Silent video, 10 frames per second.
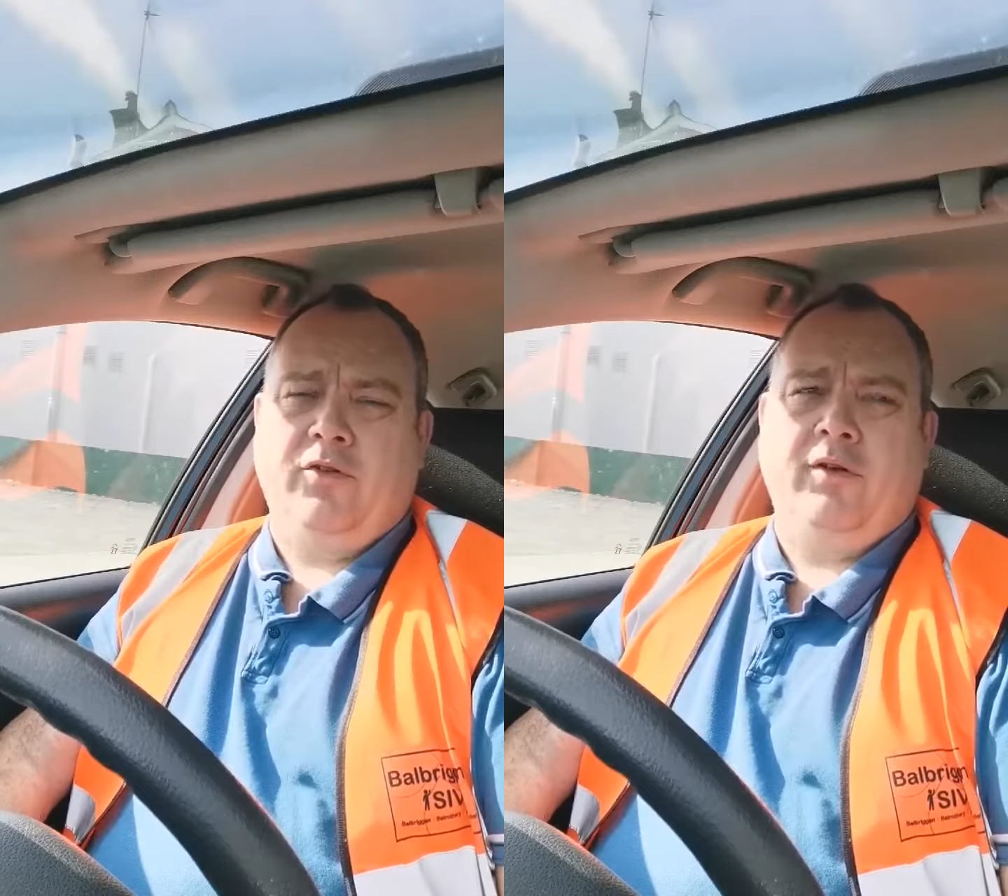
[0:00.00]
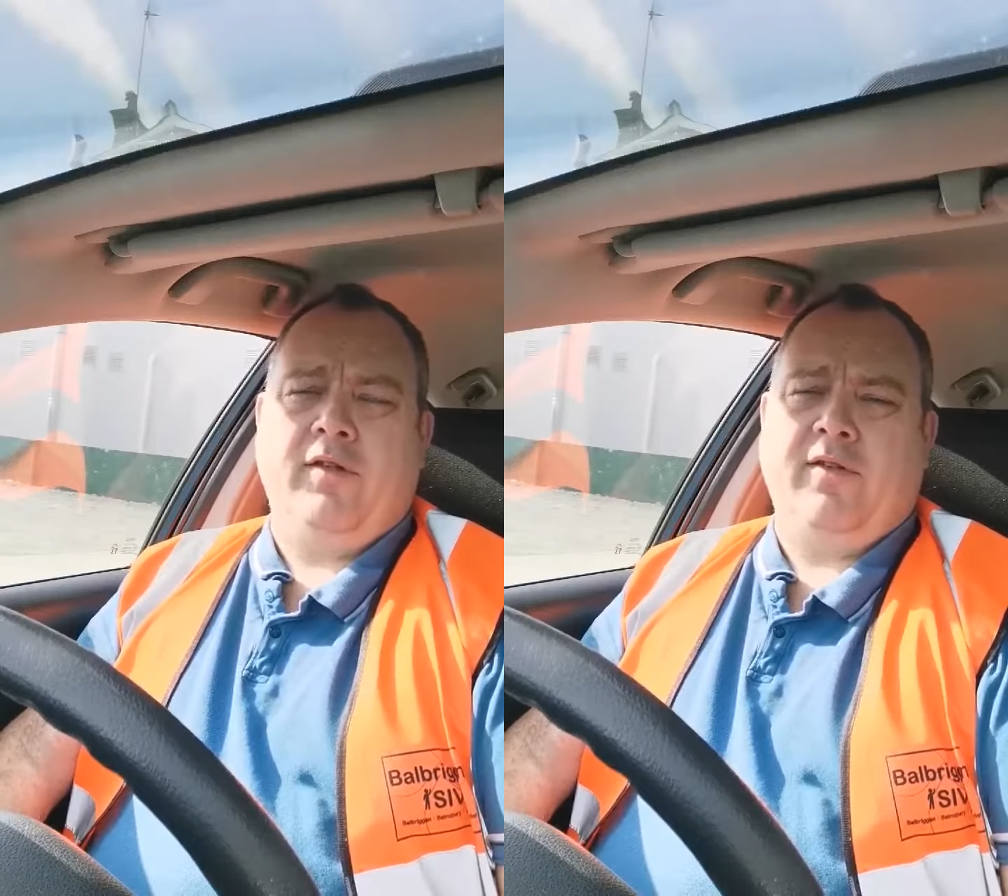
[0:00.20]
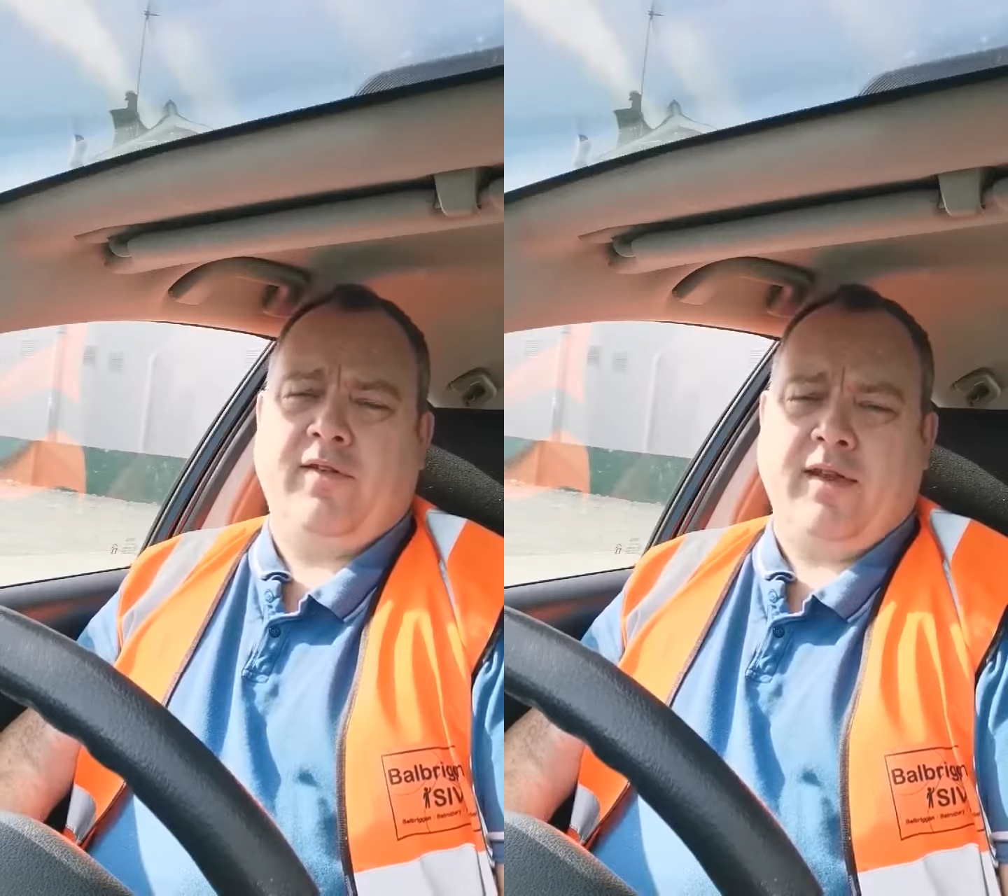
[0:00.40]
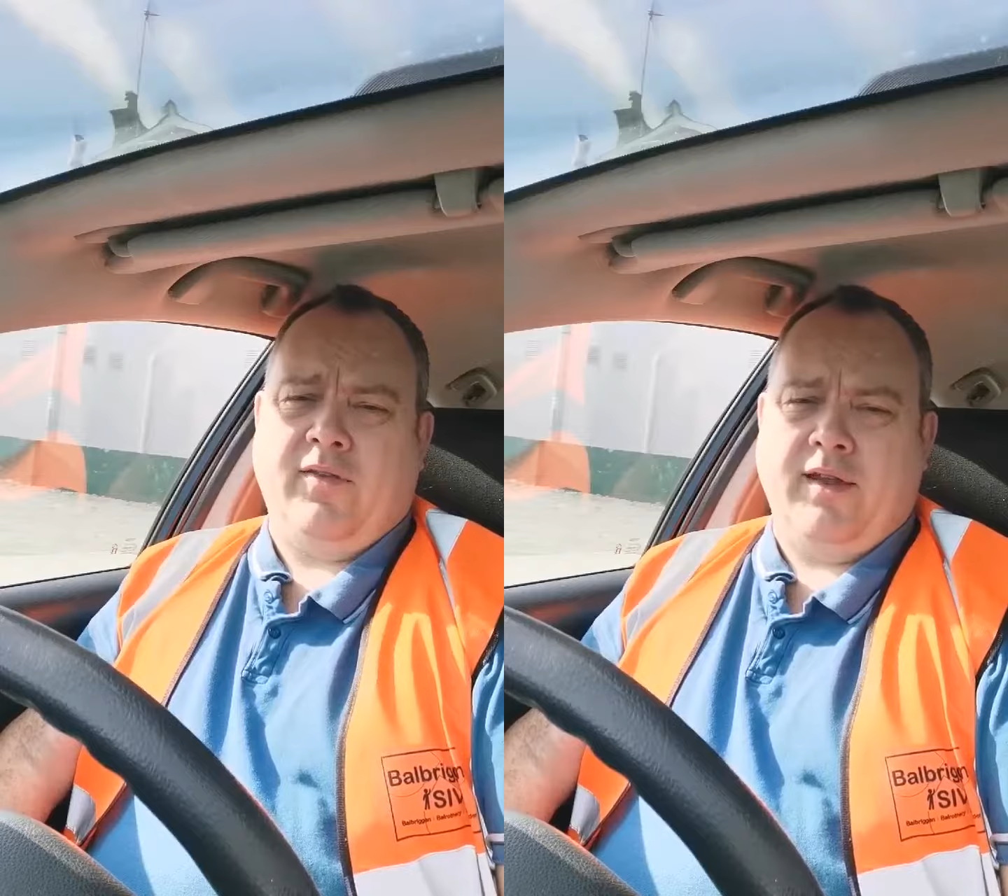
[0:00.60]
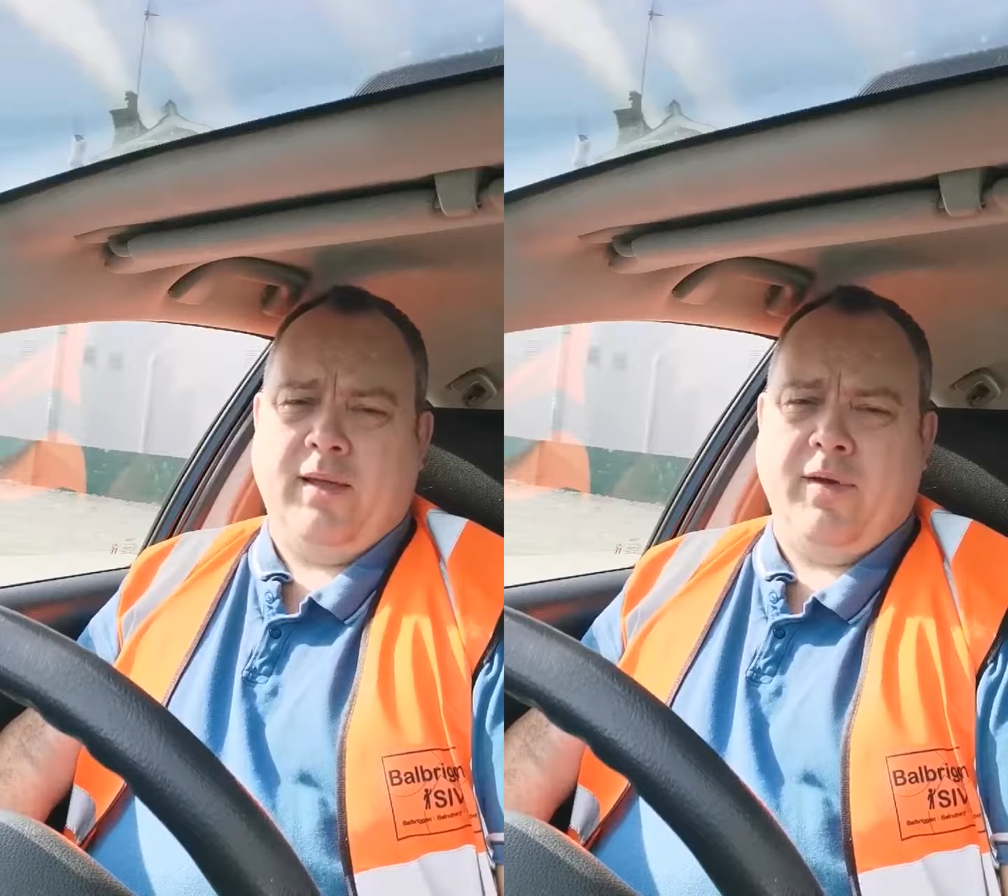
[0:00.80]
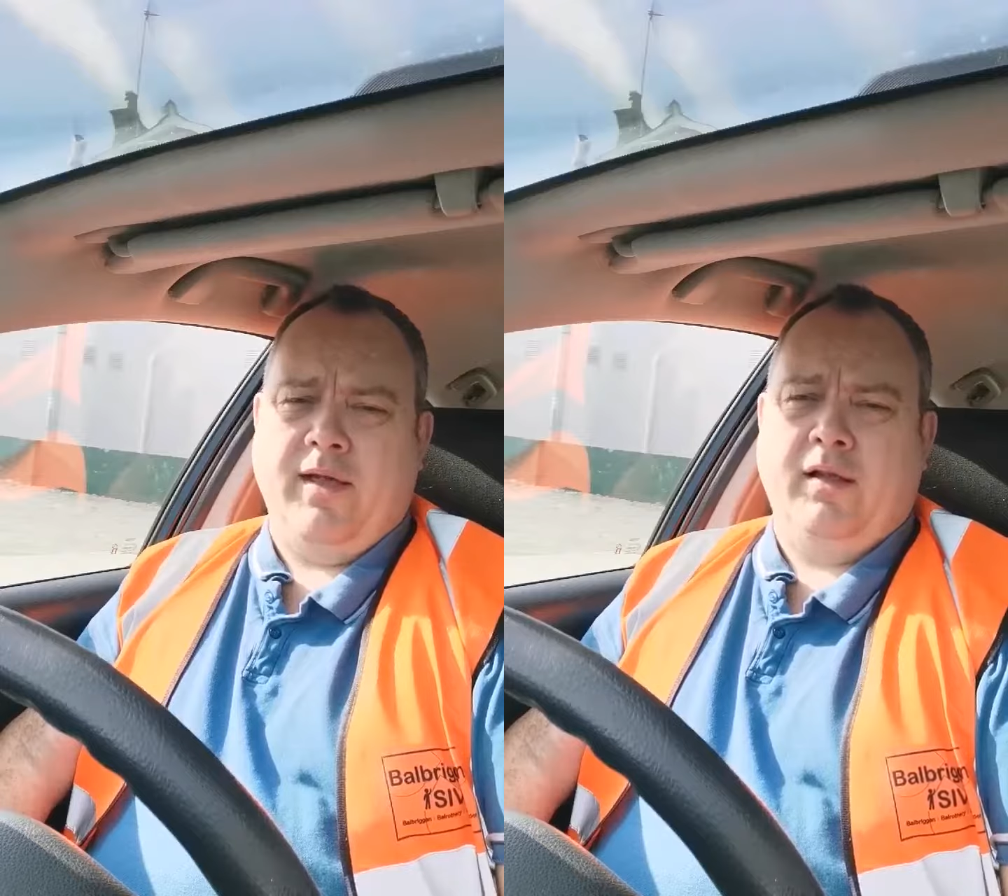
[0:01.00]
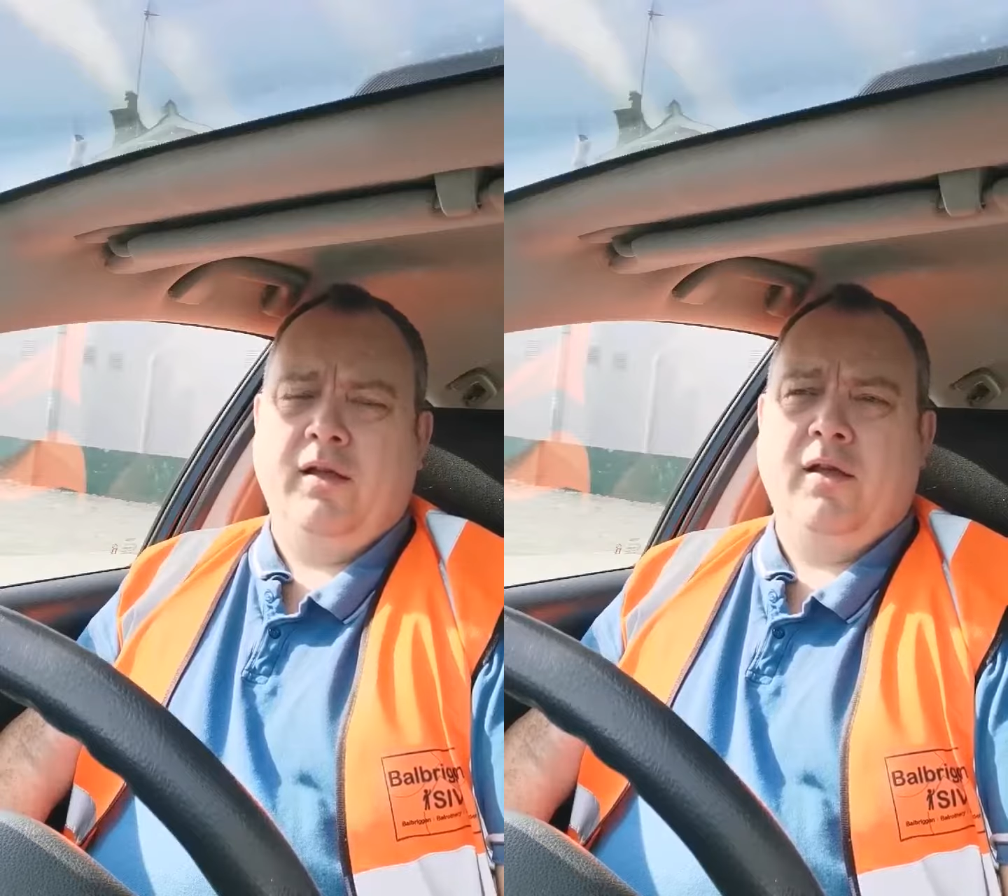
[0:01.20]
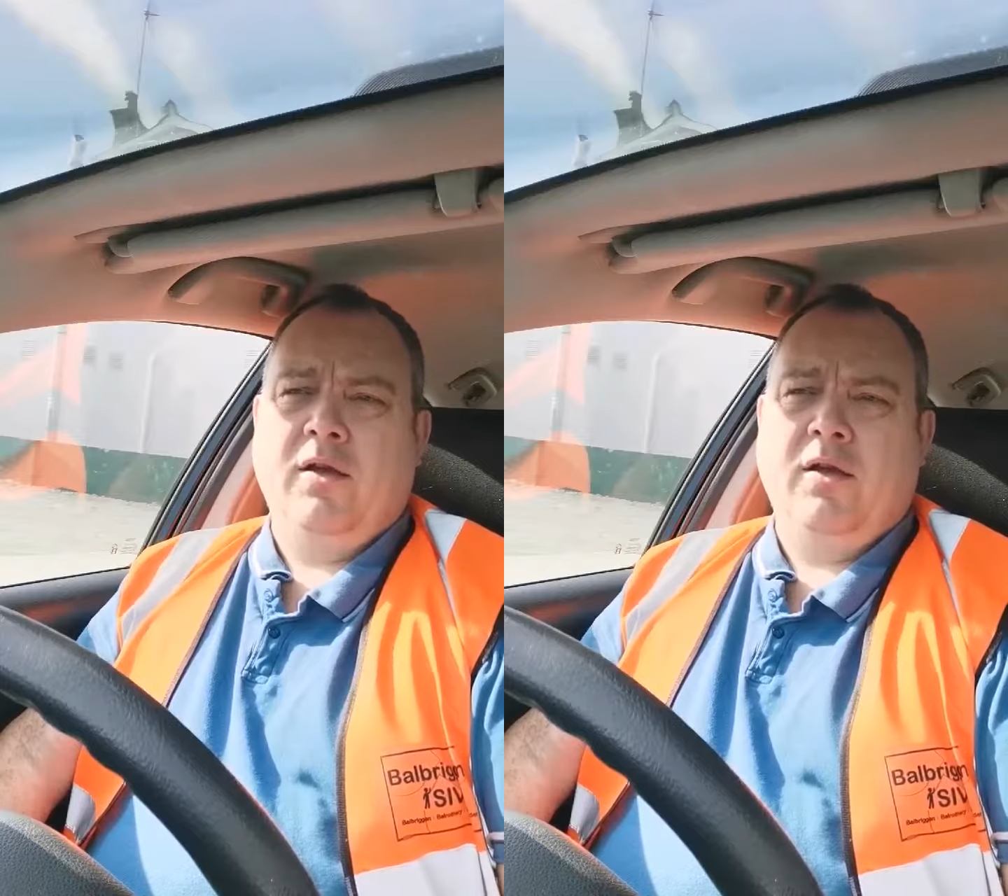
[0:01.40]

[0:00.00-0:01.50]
done is to send us an email.